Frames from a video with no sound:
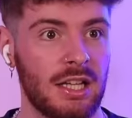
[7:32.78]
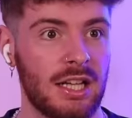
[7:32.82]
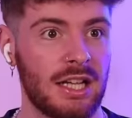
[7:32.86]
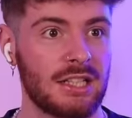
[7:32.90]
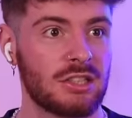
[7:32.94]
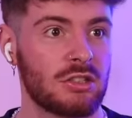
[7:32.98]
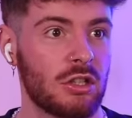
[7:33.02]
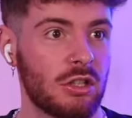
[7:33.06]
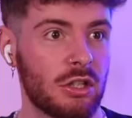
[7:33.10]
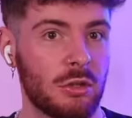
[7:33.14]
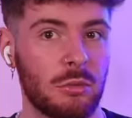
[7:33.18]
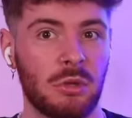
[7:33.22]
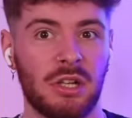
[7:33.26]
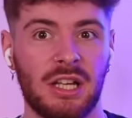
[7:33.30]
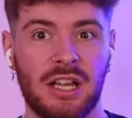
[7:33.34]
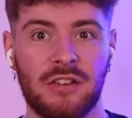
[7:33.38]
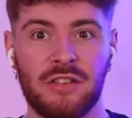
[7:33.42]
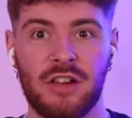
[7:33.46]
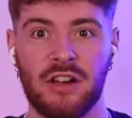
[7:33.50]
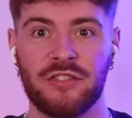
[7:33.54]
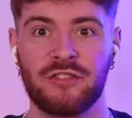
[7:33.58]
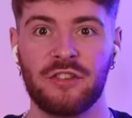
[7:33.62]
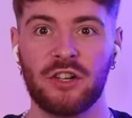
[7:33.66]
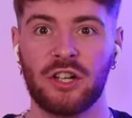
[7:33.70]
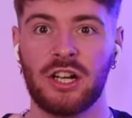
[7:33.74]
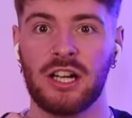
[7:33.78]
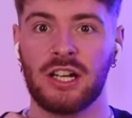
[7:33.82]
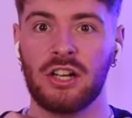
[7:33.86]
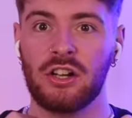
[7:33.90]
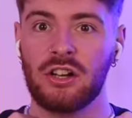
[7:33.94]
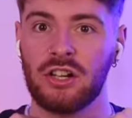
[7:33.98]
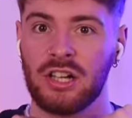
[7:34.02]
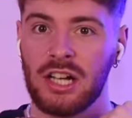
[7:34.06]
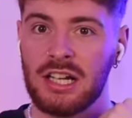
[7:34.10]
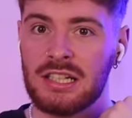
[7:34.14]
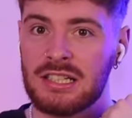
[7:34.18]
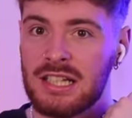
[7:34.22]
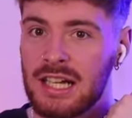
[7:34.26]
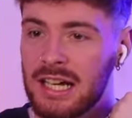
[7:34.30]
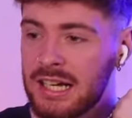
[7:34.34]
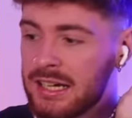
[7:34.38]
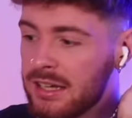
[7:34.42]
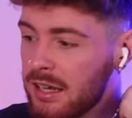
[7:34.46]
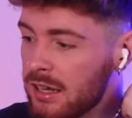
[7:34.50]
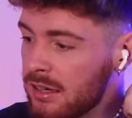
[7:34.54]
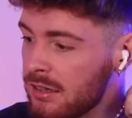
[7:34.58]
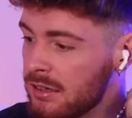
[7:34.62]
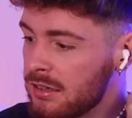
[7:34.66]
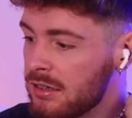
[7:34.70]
He's not going to want to give you a fucking hug, is he?